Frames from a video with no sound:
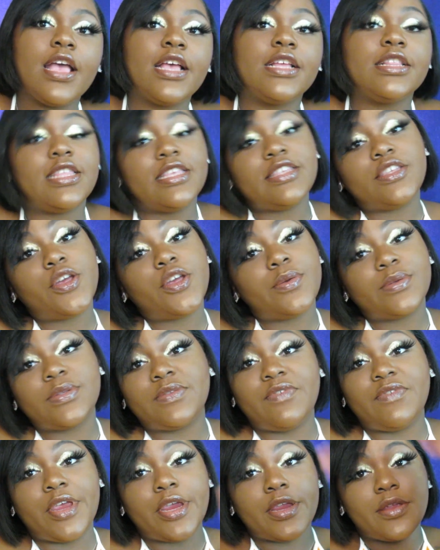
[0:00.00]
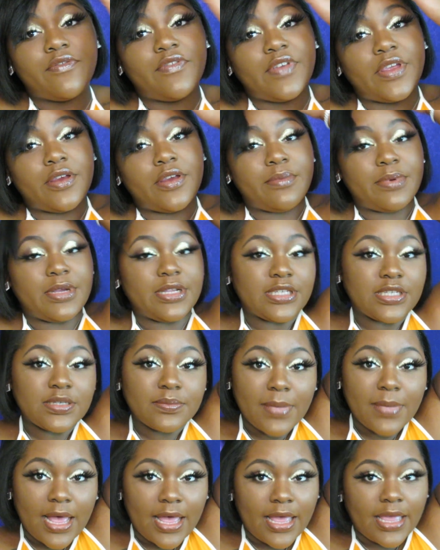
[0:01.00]
this girl was very much
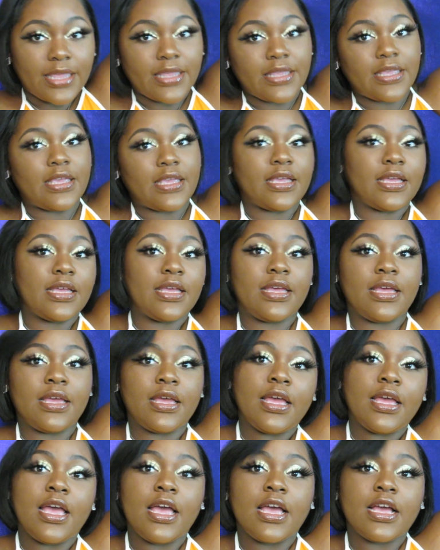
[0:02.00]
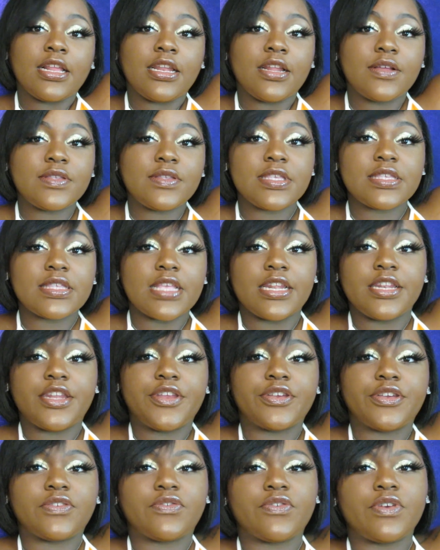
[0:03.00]
my closest and
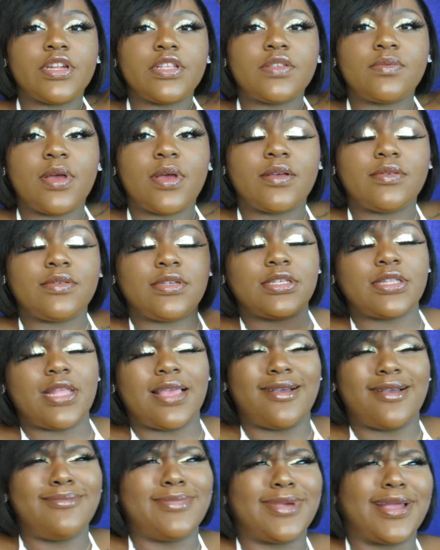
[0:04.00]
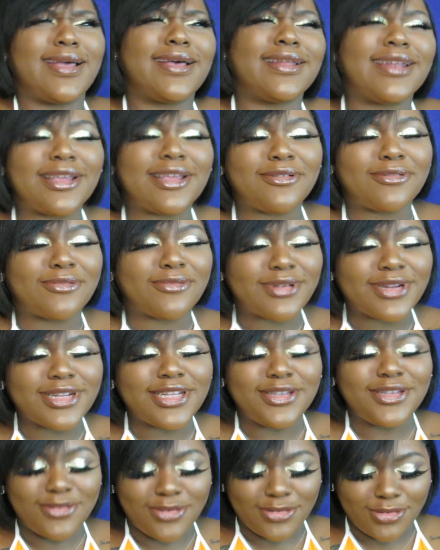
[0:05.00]
dearest friend. That's why I was just like, oh my god, like,
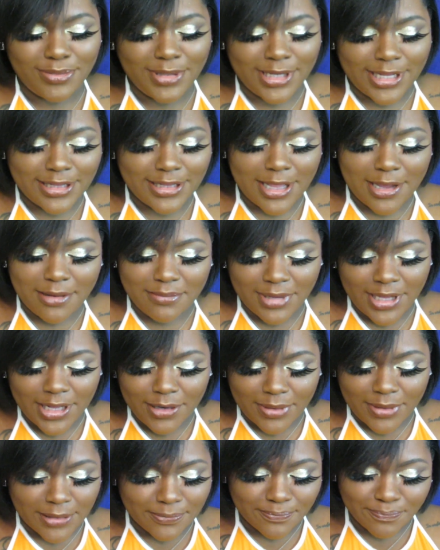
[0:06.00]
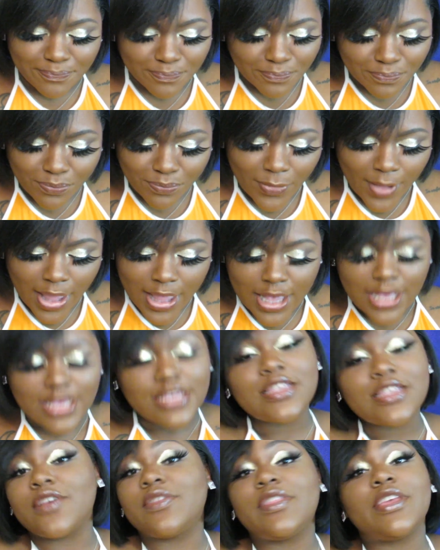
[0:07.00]
really, you gonna do me like that? But anyway,
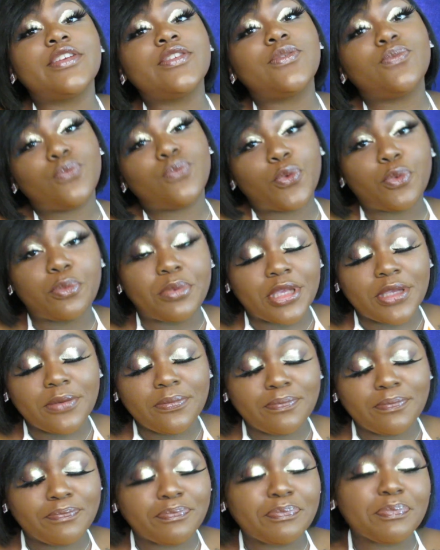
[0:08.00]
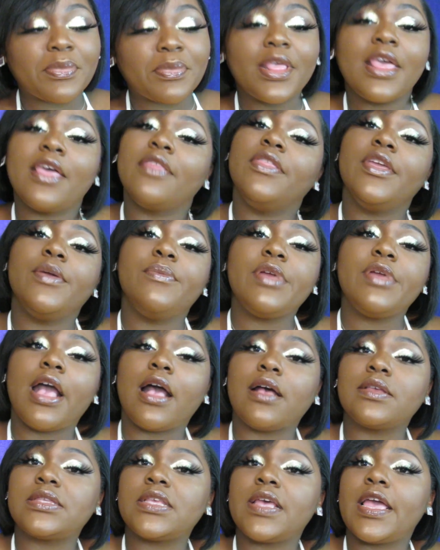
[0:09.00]
so there's Ruby. Then we
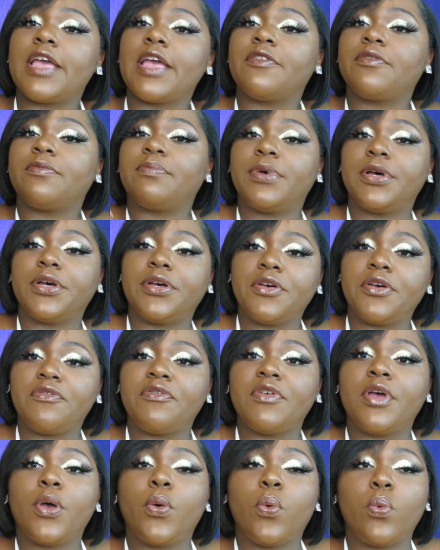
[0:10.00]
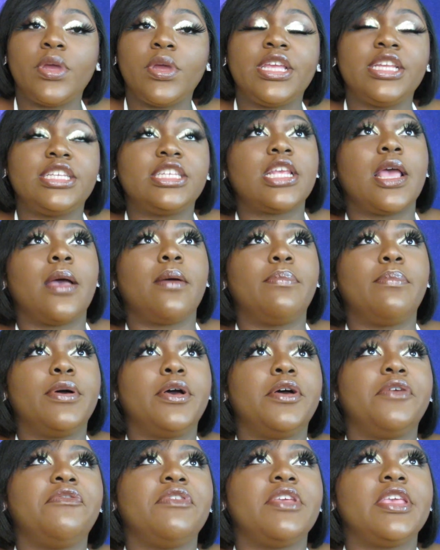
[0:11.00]
also have Puff, which
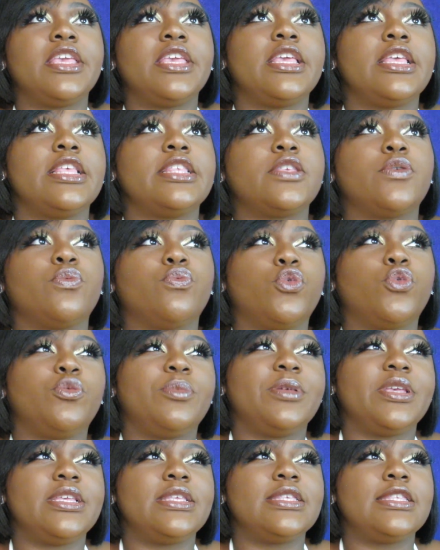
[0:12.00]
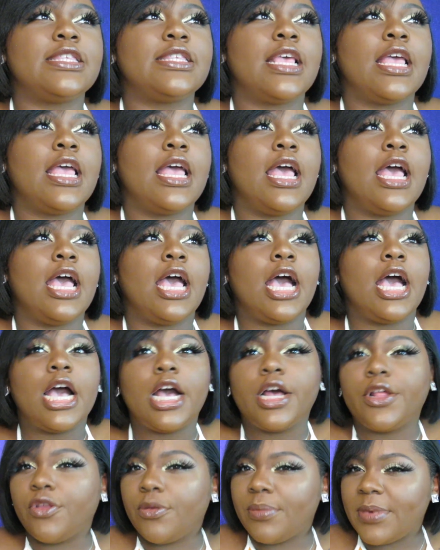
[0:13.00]
Puff is Ruby's
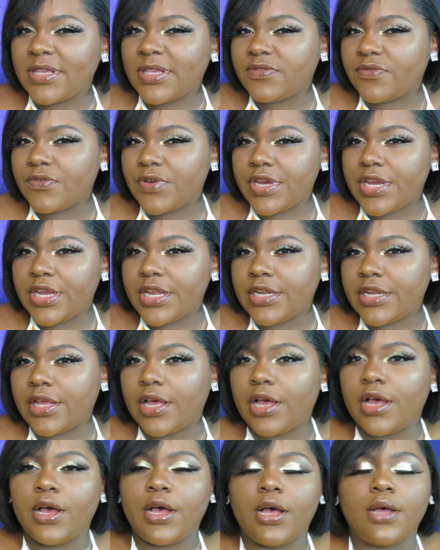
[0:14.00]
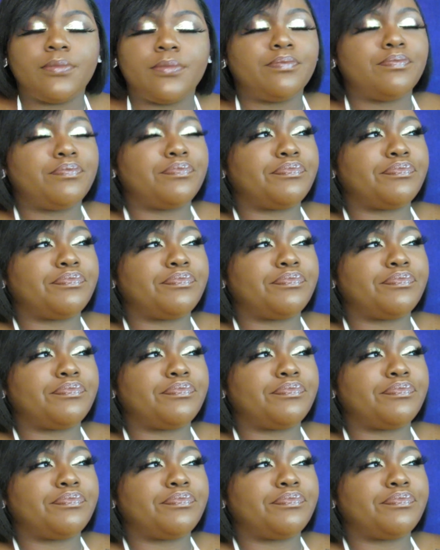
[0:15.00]
other best friend. Puff